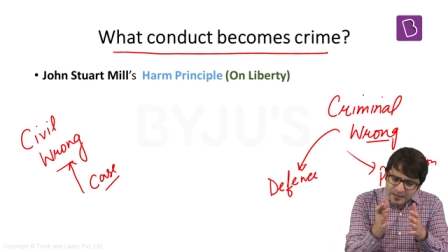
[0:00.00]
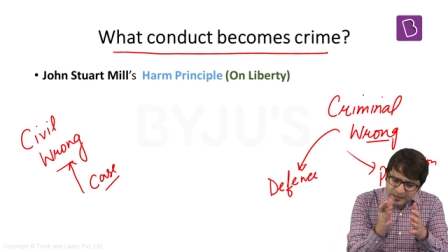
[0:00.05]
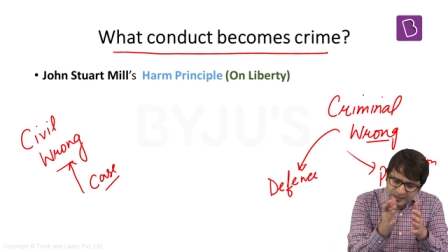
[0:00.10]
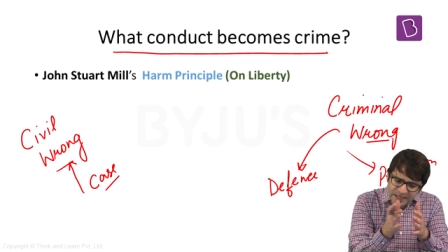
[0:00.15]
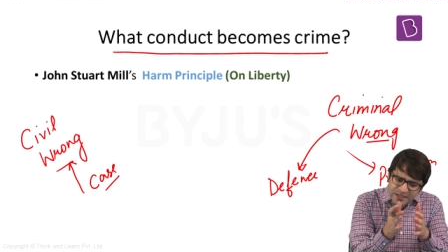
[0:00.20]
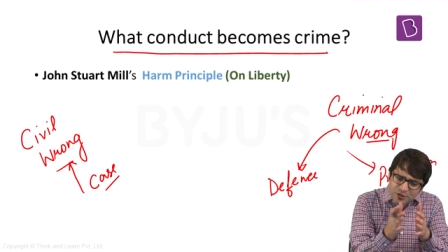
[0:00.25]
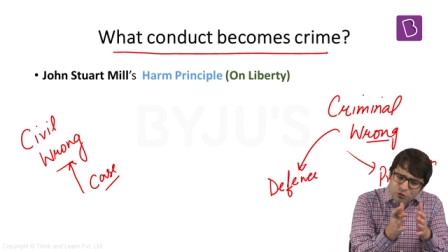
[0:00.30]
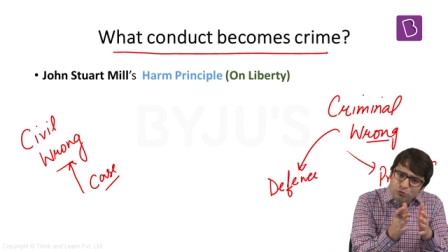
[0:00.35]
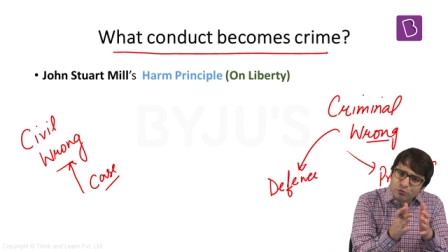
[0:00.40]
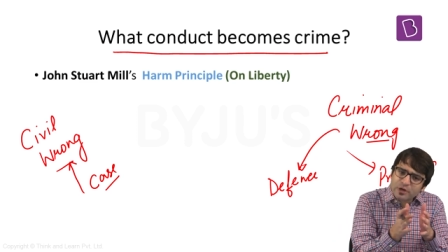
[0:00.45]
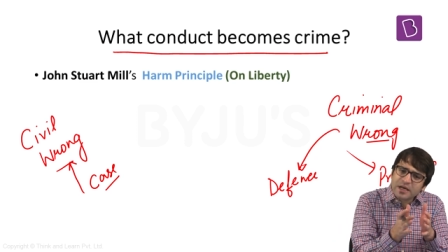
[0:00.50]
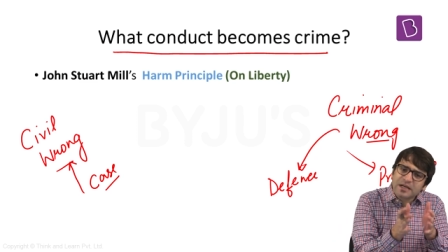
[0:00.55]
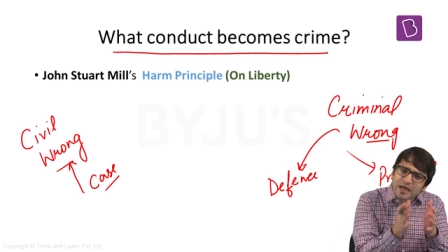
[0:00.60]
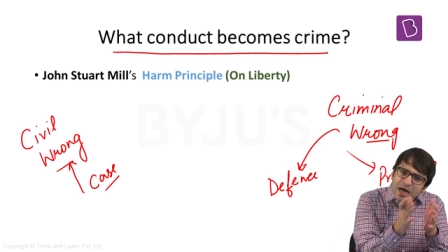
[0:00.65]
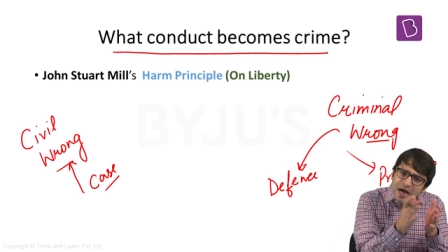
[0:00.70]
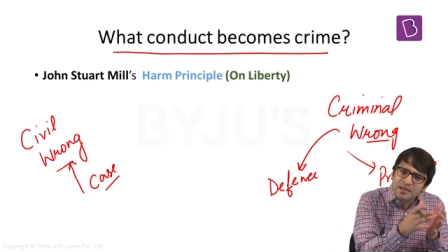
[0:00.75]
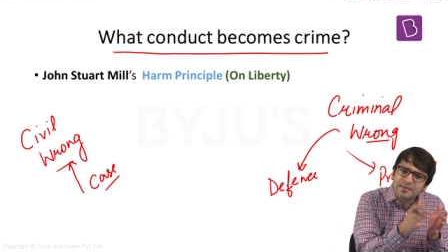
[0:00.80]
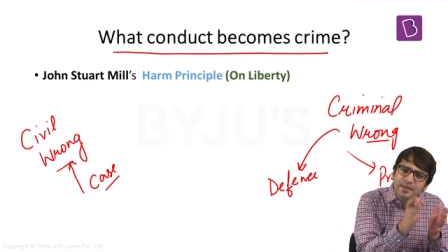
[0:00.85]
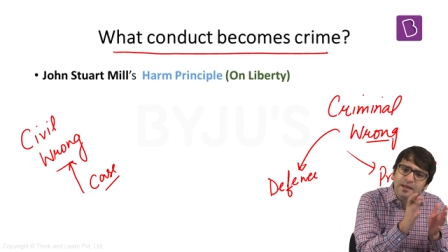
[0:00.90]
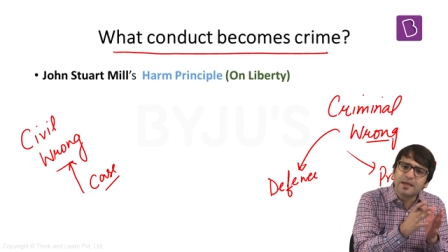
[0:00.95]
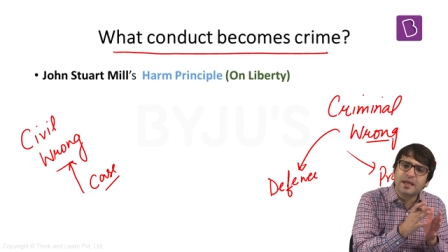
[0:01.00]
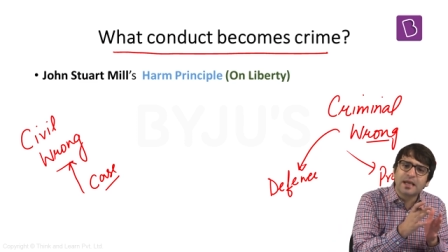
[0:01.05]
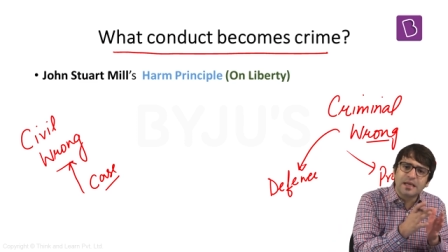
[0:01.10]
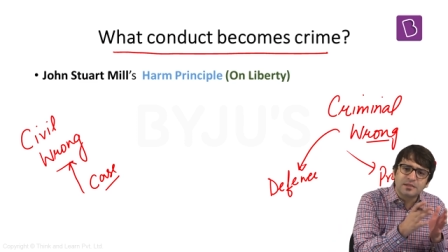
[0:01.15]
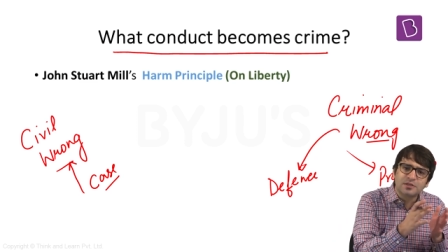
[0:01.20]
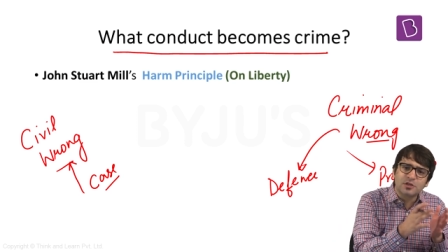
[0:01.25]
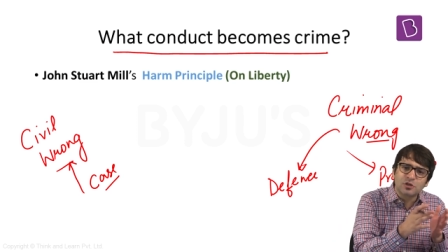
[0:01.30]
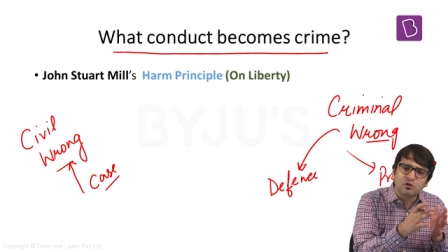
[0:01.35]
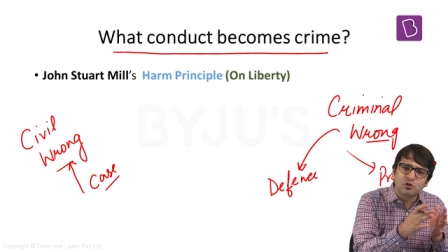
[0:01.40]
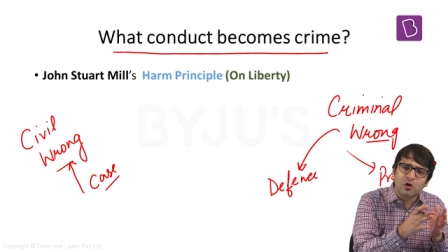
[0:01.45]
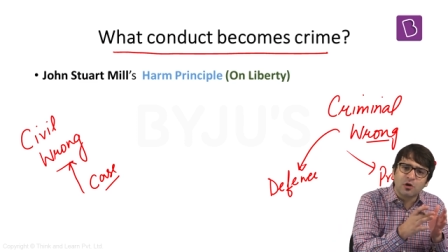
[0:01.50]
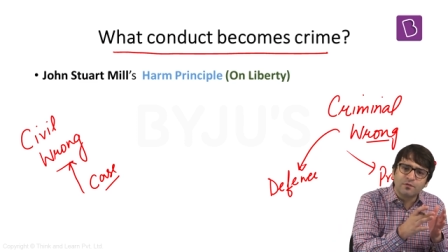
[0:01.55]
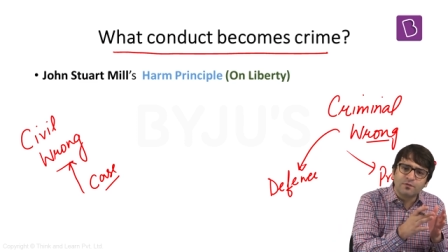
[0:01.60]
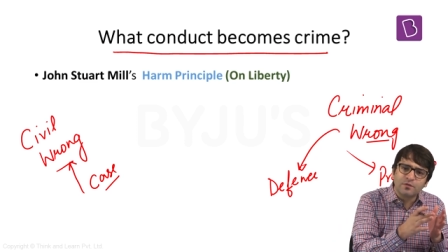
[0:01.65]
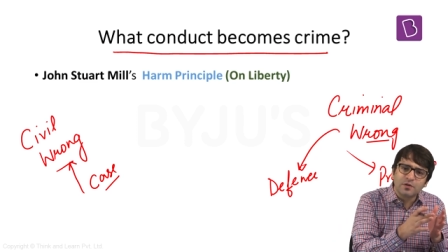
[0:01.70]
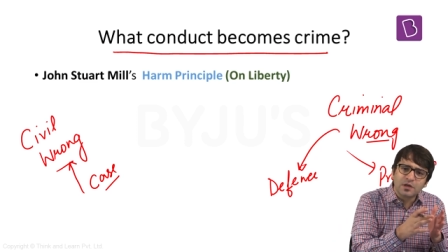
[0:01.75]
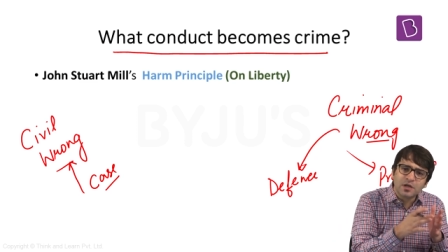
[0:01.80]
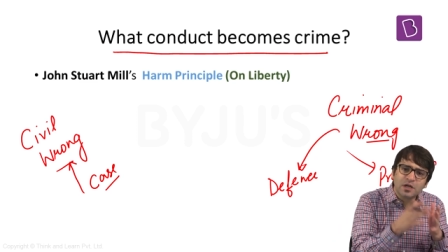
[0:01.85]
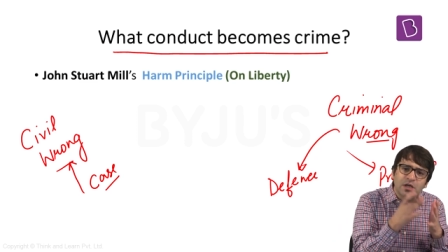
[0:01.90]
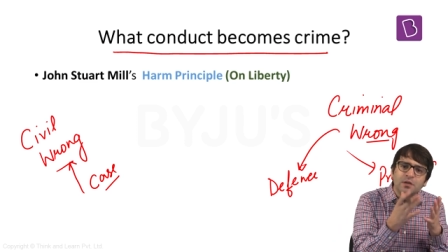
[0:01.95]
Let's look at other cases
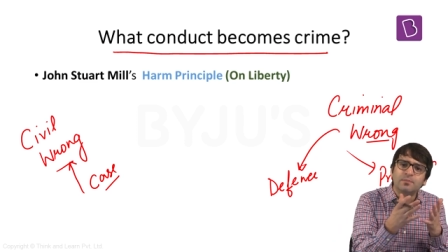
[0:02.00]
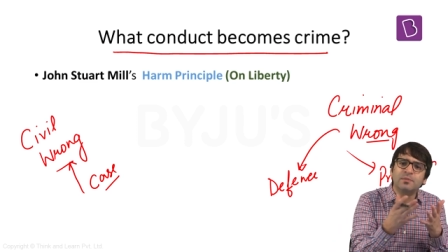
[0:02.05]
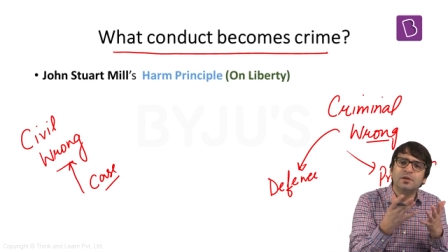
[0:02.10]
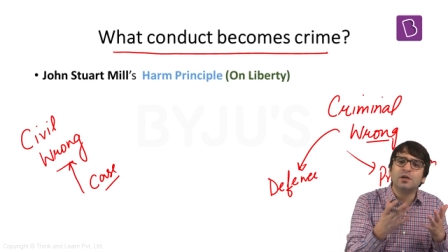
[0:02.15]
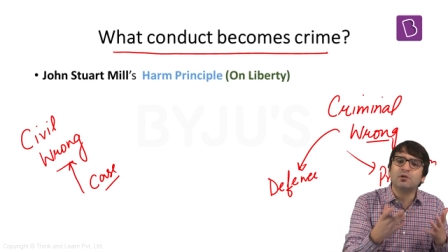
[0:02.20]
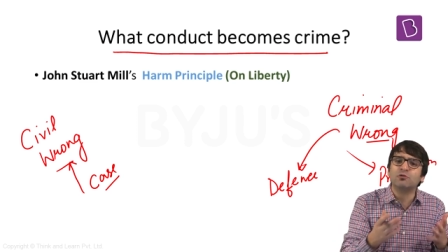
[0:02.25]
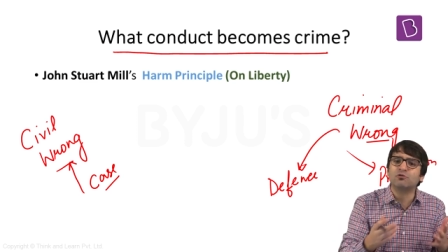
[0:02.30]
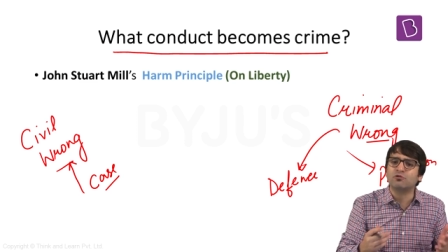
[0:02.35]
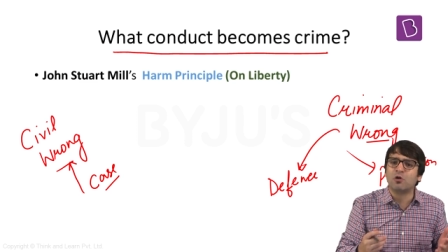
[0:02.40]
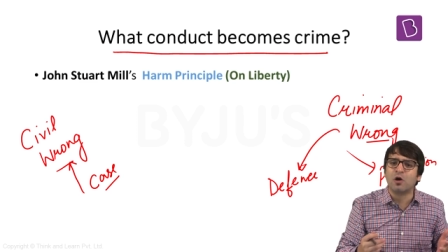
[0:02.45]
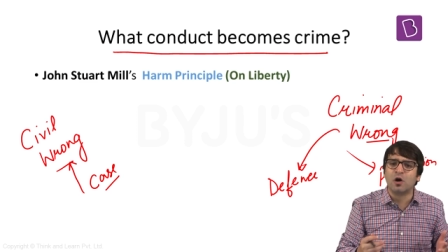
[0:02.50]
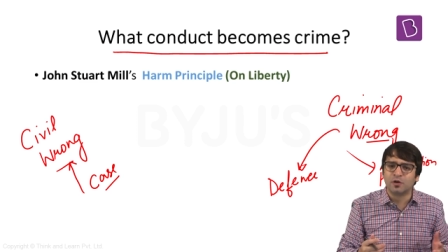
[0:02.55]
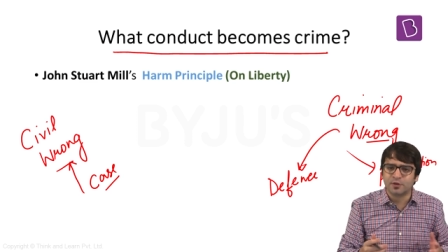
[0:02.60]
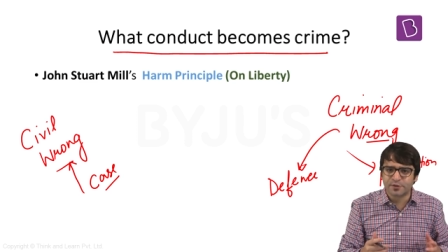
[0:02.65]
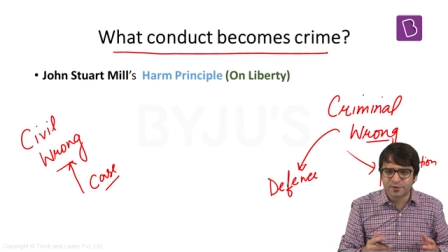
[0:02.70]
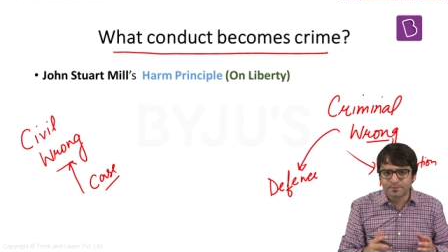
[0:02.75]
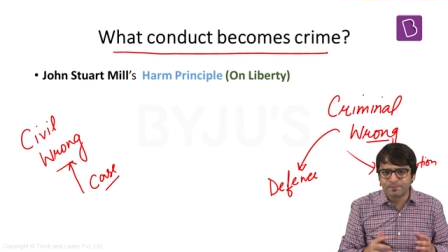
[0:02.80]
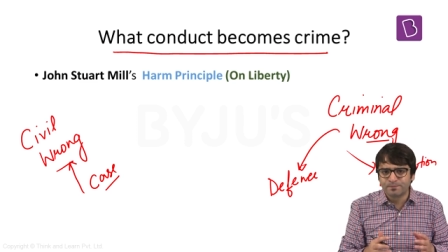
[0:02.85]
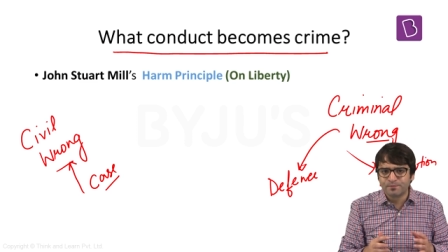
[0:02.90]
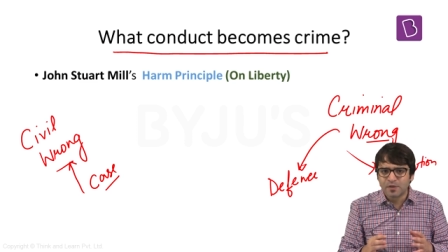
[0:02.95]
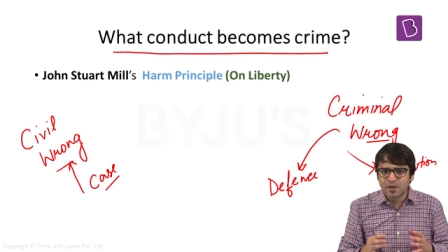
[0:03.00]
of criminal wrongs.